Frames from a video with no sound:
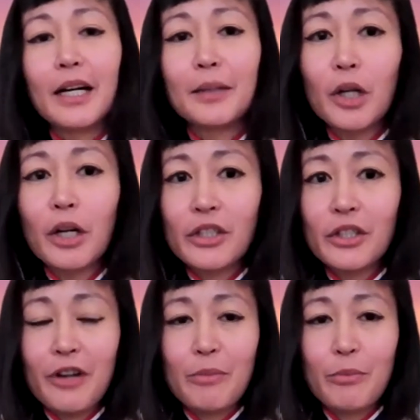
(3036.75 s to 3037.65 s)
not
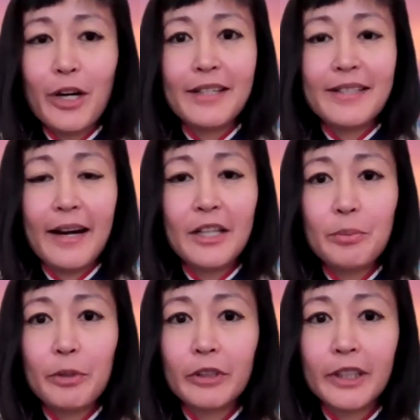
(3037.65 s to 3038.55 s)
just groundbreaking science,
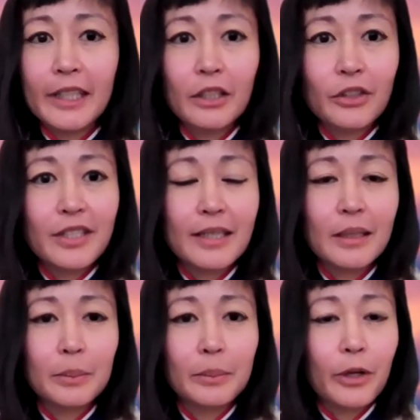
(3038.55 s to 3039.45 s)
but really
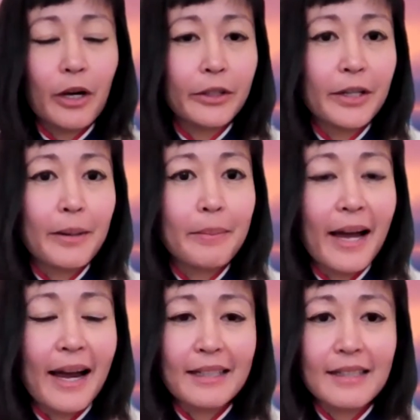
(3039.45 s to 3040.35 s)
interesting broader
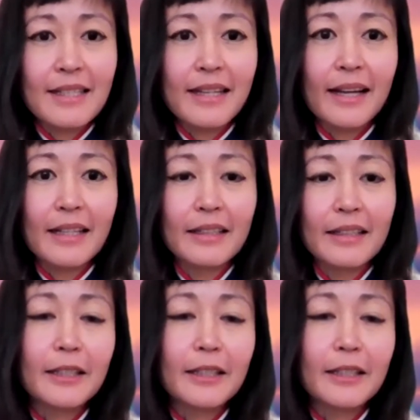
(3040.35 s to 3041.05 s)
impacts that